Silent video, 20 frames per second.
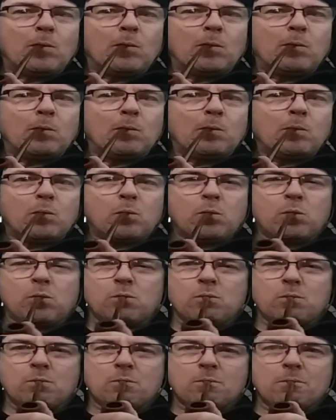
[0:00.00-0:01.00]
Anyway,
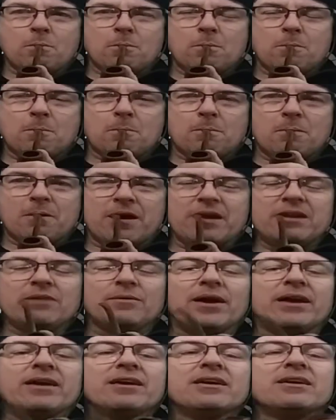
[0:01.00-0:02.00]
I'm getting close to the
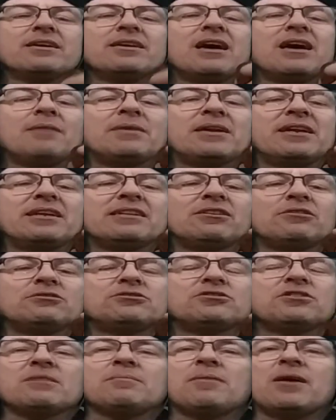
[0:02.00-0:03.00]
bottom of the bowl here,
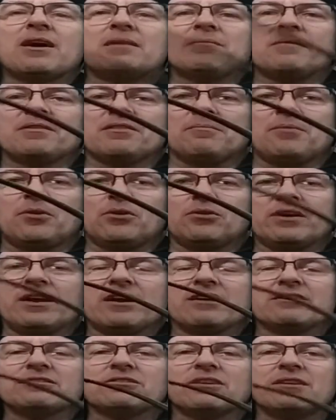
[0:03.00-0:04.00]
so I just want to say
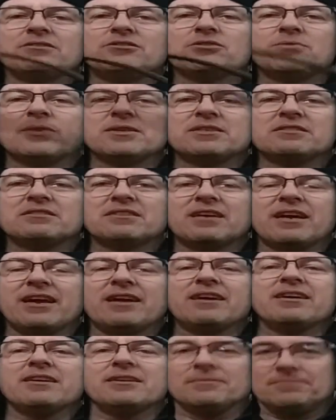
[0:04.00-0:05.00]

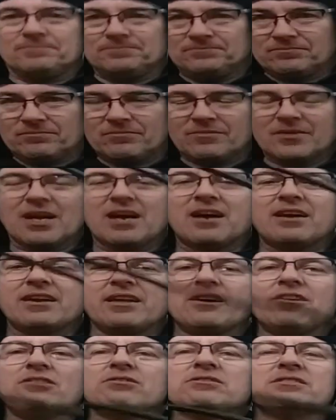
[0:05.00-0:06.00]
adios. Hello to
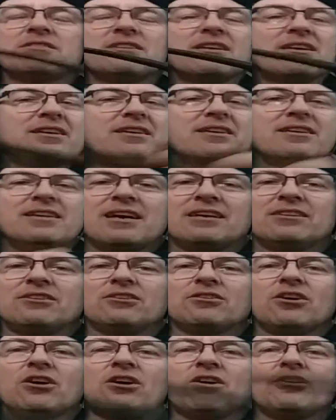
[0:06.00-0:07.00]
all you folks that I
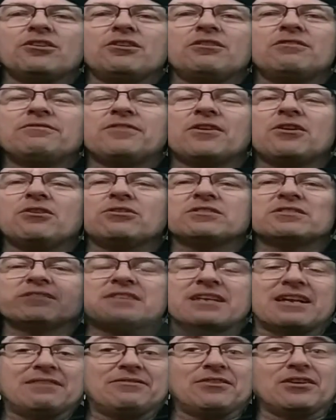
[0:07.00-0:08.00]
forgot to name and
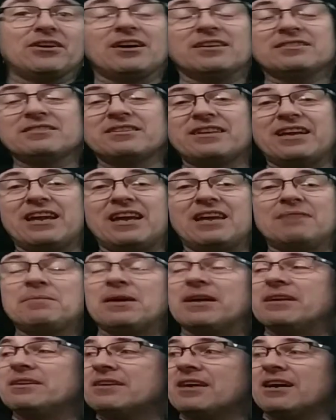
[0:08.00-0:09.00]
who subscribe to
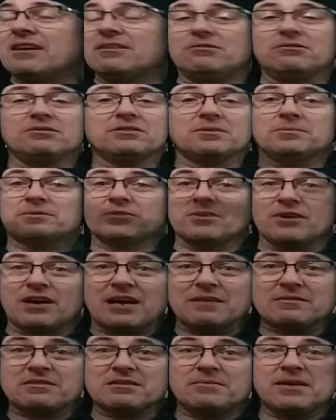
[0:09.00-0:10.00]
me. Thank you for
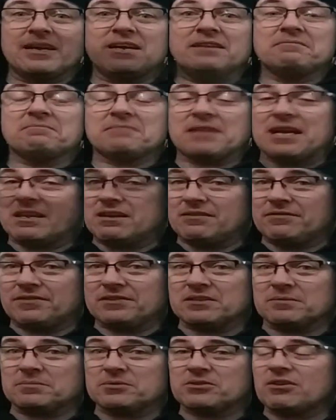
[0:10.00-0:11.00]
subscribing.
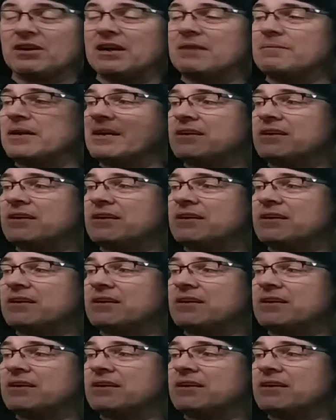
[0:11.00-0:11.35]
Happy